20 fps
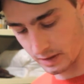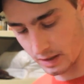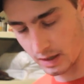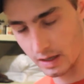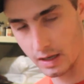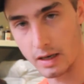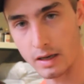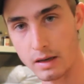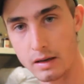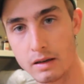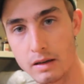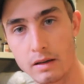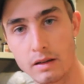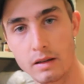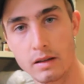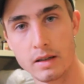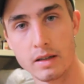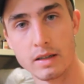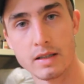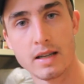in
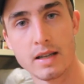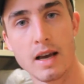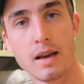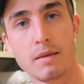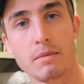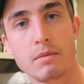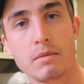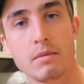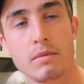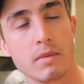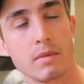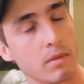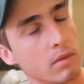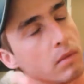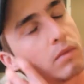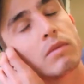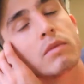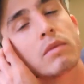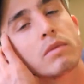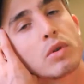the same
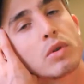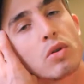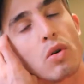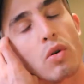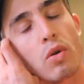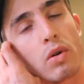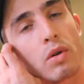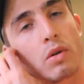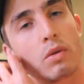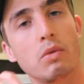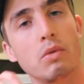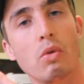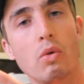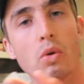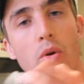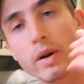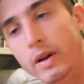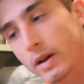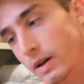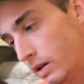torque
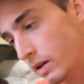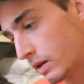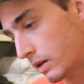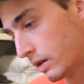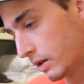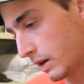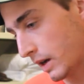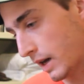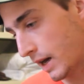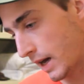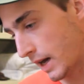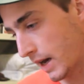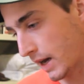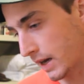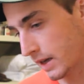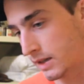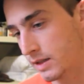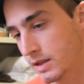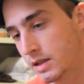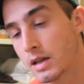order
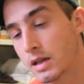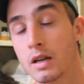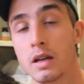as